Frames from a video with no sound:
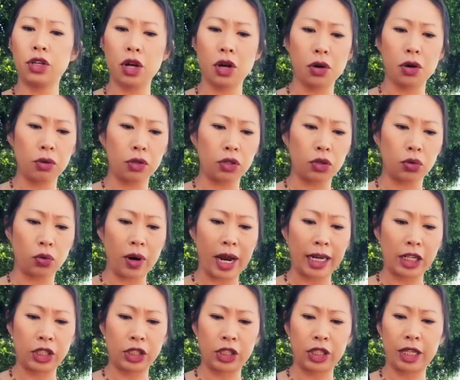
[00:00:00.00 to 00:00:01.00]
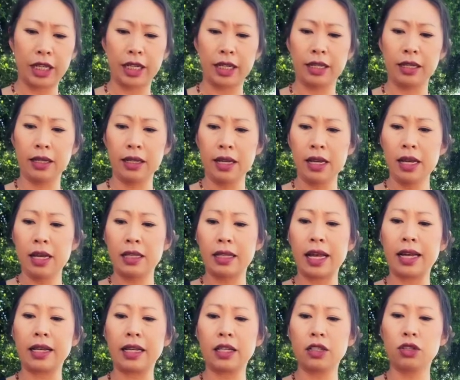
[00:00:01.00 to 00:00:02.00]
know direction.
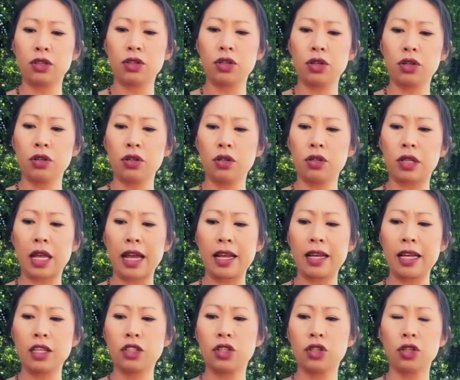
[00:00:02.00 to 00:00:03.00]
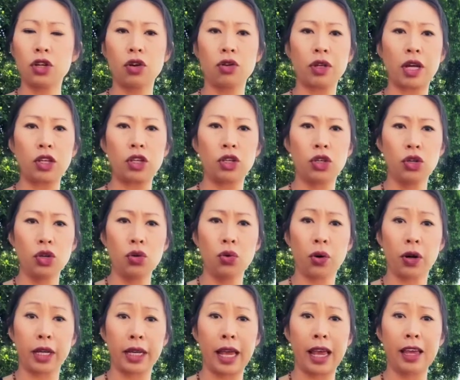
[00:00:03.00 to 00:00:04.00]
They need to know that you
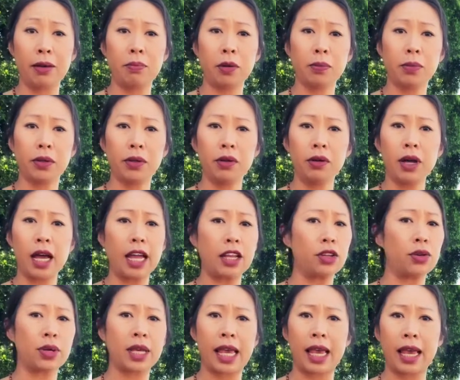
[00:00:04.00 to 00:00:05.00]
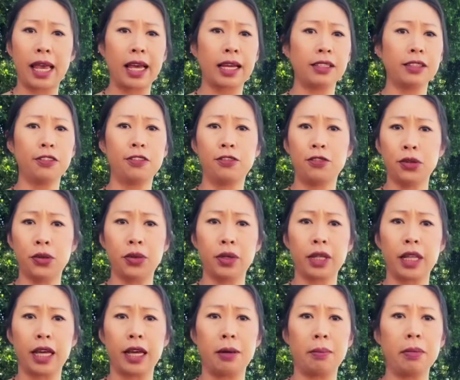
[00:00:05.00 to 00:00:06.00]
are capable and you can't
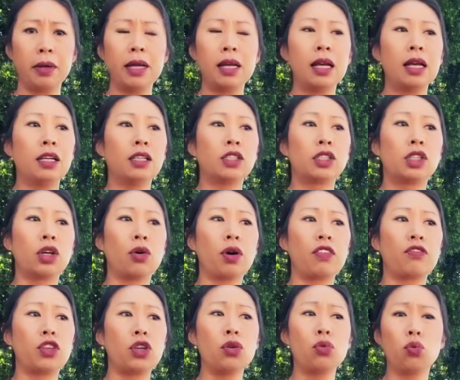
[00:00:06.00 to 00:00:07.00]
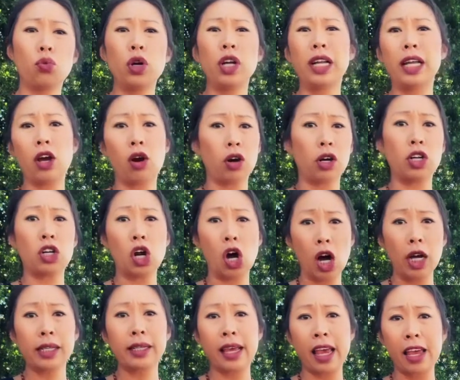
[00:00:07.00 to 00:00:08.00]
fool them. So if you really are
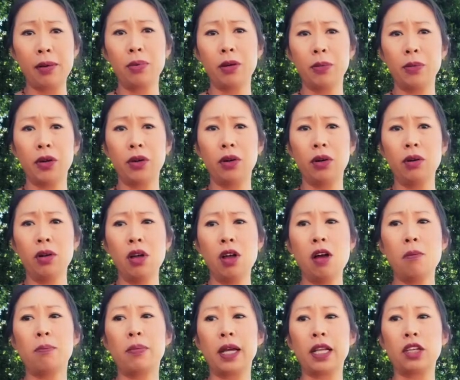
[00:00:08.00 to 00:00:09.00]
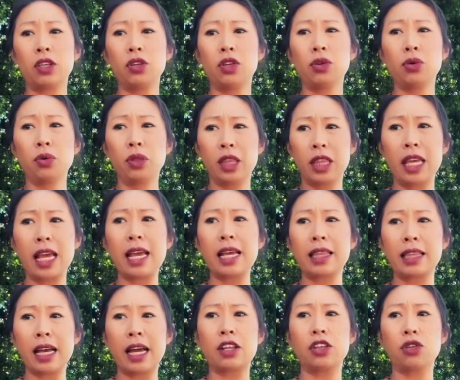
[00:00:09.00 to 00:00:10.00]
not capable, but you
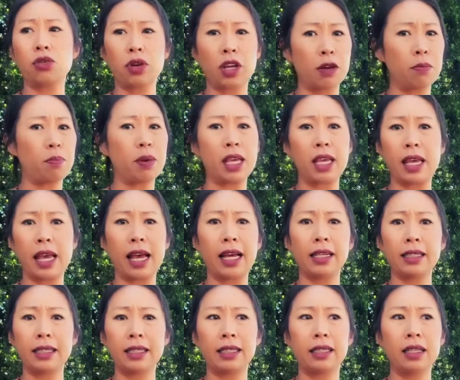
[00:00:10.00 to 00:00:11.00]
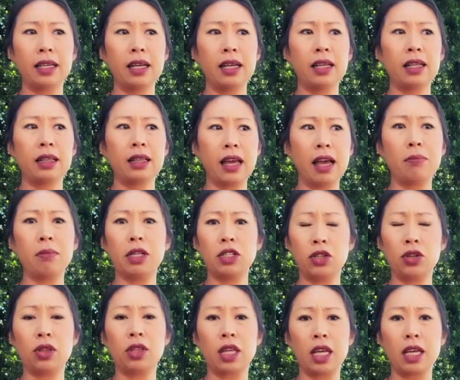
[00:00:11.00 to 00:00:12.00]
think that you can BS them
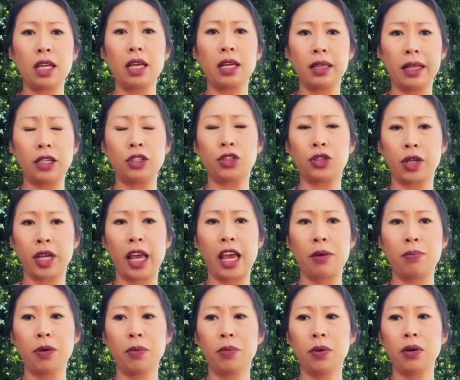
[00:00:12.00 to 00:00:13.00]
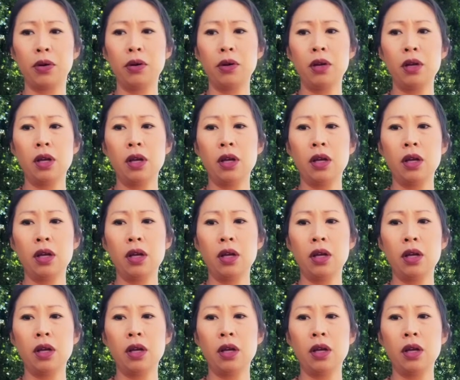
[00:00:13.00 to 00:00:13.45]
into thinking that you're capable,